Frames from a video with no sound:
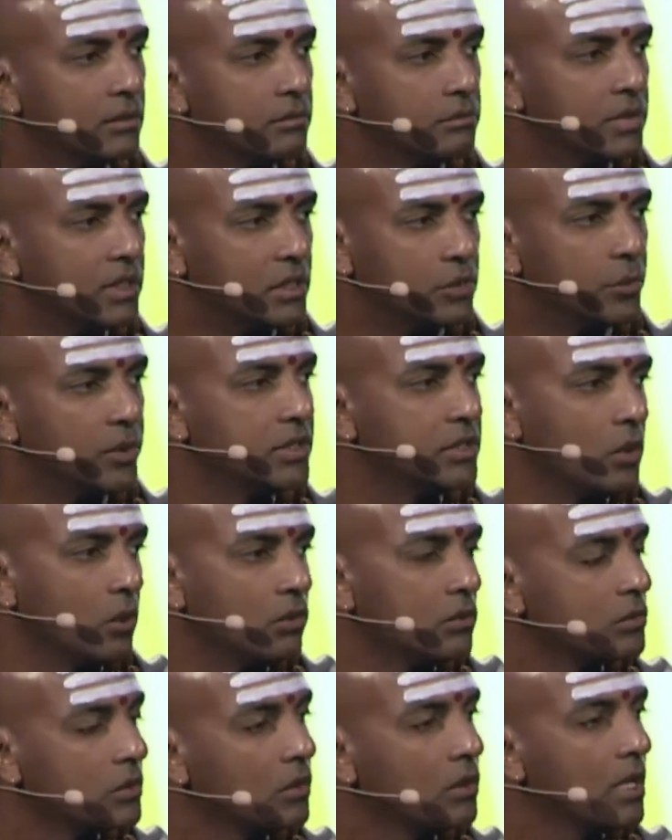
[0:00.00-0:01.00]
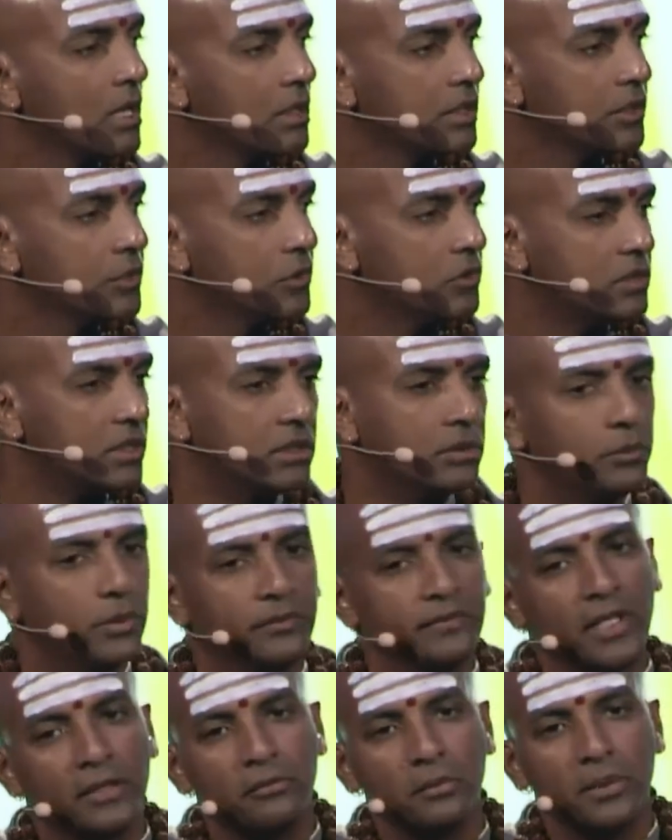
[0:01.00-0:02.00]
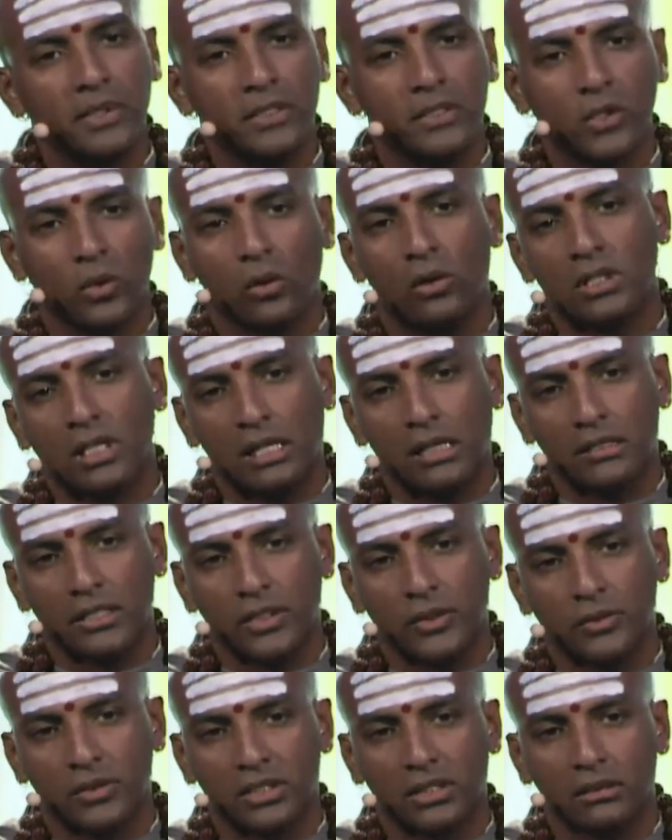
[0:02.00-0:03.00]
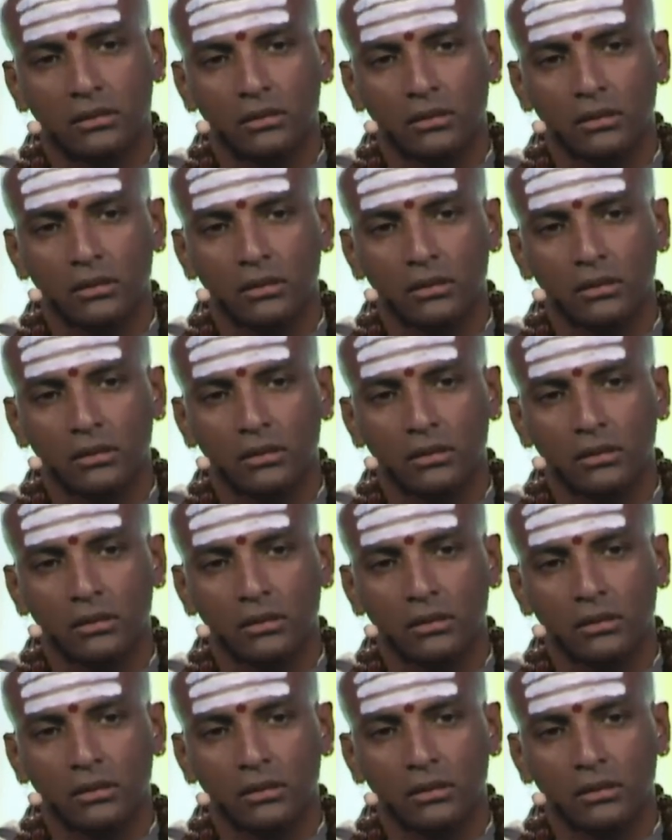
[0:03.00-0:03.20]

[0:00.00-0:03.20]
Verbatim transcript: because we don't know how to use it and we've never been taught how to use it.